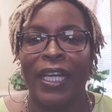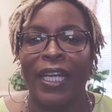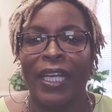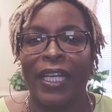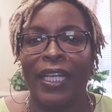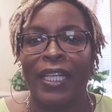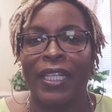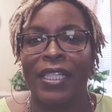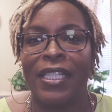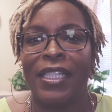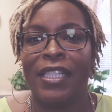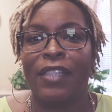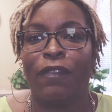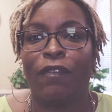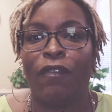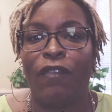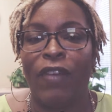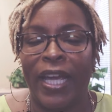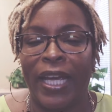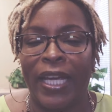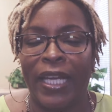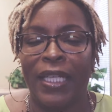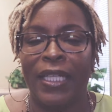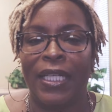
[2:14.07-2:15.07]
It's
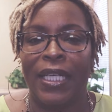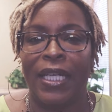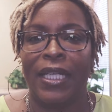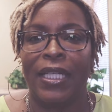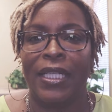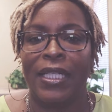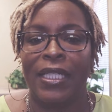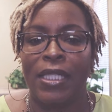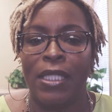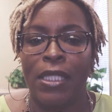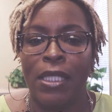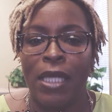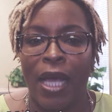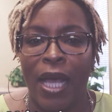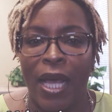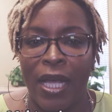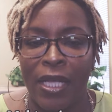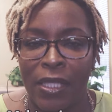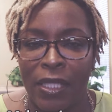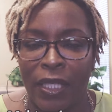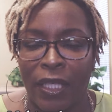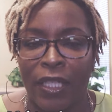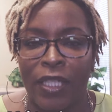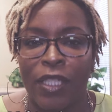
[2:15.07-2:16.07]

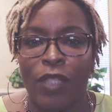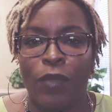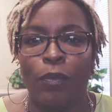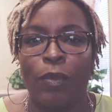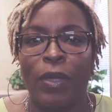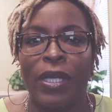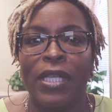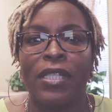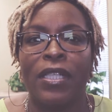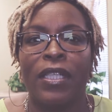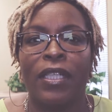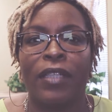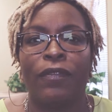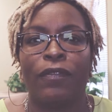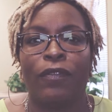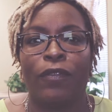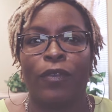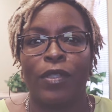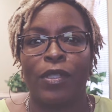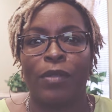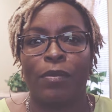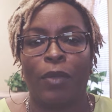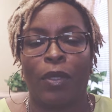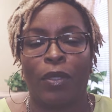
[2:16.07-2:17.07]
fantastic, especially
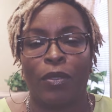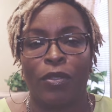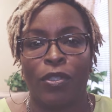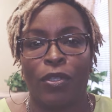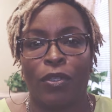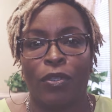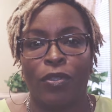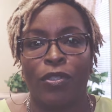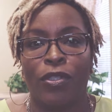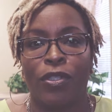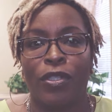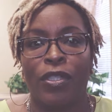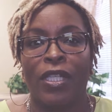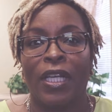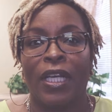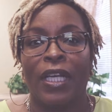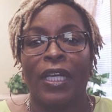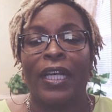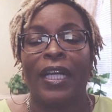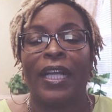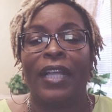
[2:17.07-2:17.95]
for small churches